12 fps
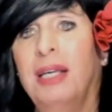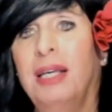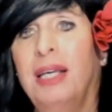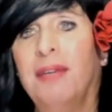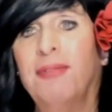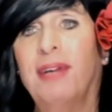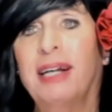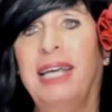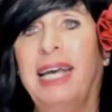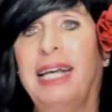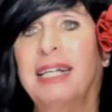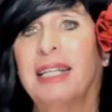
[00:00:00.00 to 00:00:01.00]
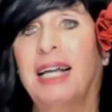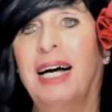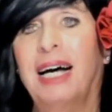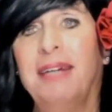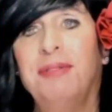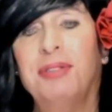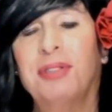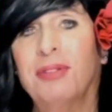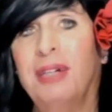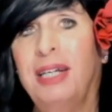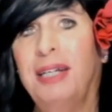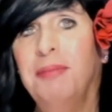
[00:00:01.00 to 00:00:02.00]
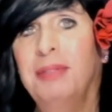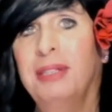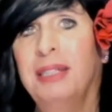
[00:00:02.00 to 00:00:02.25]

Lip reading: If I can't live stream,